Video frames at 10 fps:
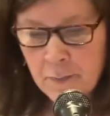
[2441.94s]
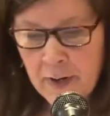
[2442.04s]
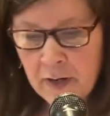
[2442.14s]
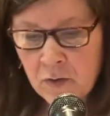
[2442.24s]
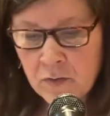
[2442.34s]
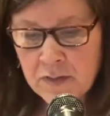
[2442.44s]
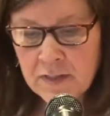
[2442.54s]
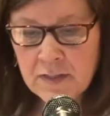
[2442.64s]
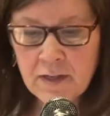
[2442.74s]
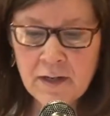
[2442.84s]
about
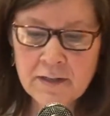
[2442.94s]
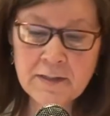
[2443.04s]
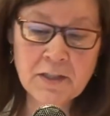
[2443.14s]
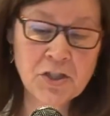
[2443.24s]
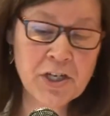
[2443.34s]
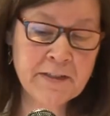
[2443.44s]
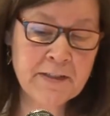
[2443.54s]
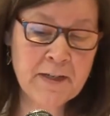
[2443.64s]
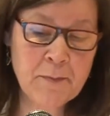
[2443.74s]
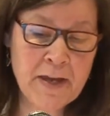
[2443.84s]

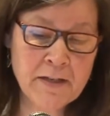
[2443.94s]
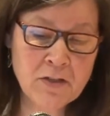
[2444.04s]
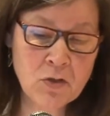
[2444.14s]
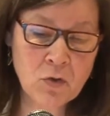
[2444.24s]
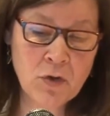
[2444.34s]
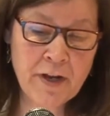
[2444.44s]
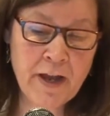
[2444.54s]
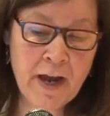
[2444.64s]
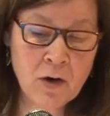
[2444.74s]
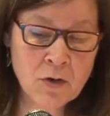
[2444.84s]
suggesting mandatory
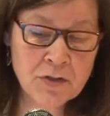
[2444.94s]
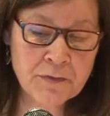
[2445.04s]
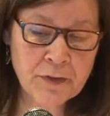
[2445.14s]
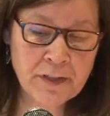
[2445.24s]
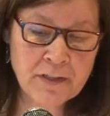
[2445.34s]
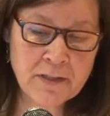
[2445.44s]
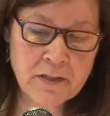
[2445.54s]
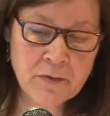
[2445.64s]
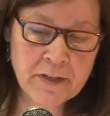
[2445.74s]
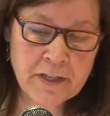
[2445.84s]
hours for
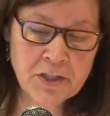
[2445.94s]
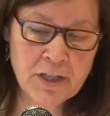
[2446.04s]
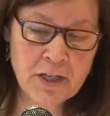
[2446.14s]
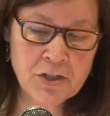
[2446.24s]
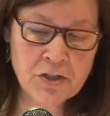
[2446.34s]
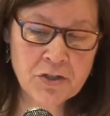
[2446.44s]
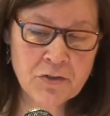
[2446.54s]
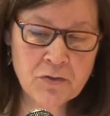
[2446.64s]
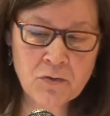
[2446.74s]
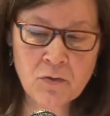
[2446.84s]
continuing
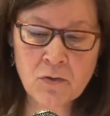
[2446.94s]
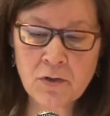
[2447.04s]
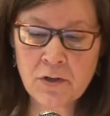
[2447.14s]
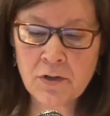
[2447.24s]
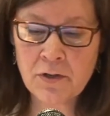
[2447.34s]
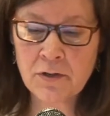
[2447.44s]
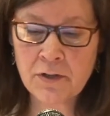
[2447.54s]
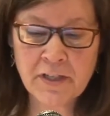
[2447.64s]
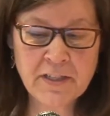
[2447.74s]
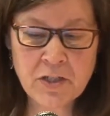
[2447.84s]
education or
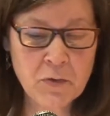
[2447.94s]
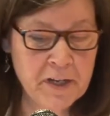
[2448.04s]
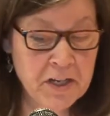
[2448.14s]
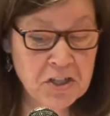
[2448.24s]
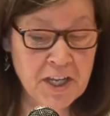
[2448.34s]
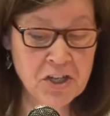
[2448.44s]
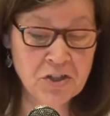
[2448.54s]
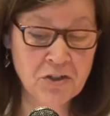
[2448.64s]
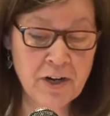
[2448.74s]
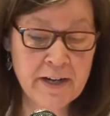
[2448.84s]
continuing
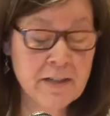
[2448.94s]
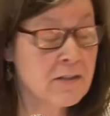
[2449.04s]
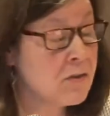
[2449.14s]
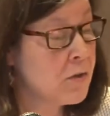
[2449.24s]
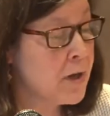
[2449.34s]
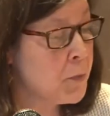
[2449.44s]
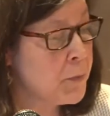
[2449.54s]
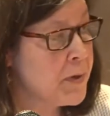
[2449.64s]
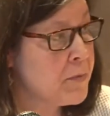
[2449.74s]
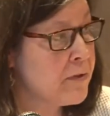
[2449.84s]
education credits. So a couple
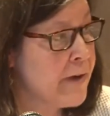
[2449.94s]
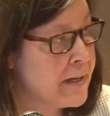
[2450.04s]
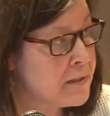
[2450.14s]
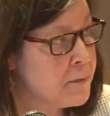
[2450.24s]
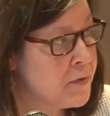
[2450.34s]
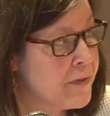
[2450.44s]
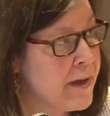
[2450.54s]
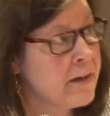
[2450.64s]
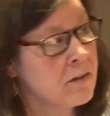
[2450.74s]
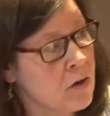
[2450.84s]
people have asked about
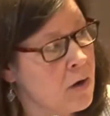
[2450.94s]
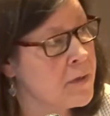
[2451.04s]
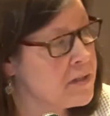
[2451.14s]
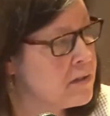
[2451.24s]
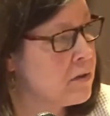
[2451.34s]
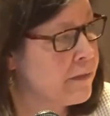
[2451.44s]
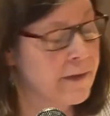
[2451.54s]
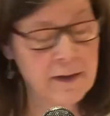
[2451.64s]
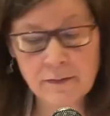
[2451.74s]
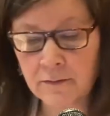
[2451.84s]
that and commented on
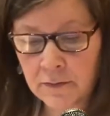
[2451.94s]
that.